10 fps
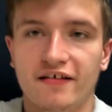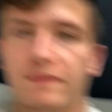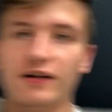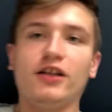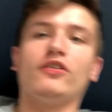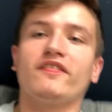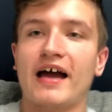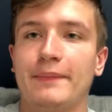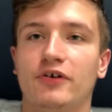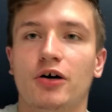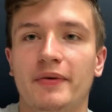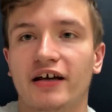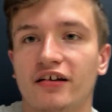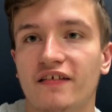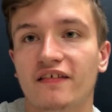it's been a long time
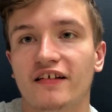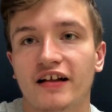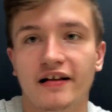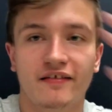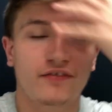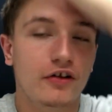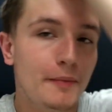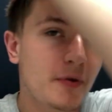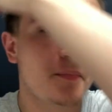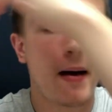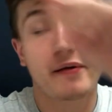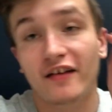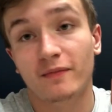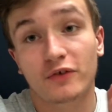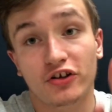coming since the last vlog, but we might be
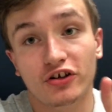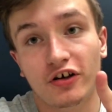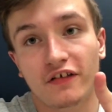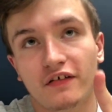getting some good news,